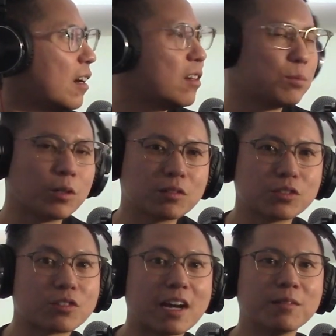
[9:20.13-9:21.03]

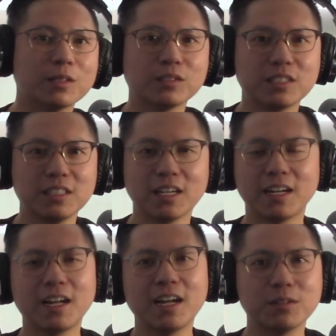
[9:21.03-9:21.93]
brokerage, Grand Realty.
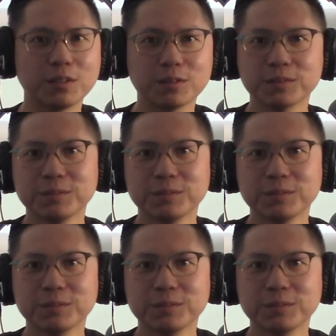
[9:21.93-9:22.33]
I don't know.